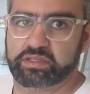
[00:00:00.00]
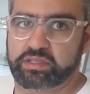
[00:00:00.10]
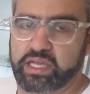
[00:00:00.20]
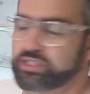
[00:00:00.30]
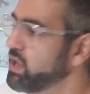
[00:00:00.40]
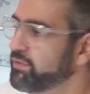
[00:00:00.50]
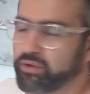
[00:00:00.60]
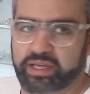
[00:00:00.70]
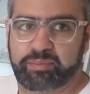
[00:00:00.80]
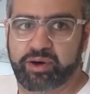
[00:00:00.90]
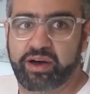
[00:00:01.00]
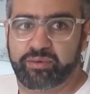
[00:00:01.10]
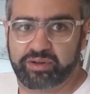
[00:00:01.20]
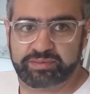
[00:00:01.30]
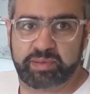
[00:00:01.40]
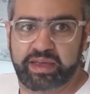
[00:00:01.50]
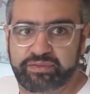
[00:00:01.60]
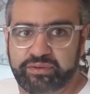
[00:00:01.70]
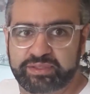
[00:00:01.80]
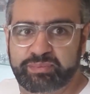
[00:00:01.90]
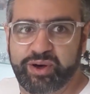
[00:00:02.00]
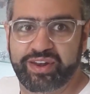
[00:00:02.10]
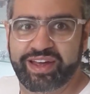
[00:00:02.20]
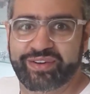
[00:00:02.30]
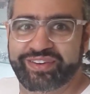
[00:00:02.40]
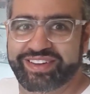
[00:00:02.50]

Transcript: it's not falling apart. Watch, better it falls apart now.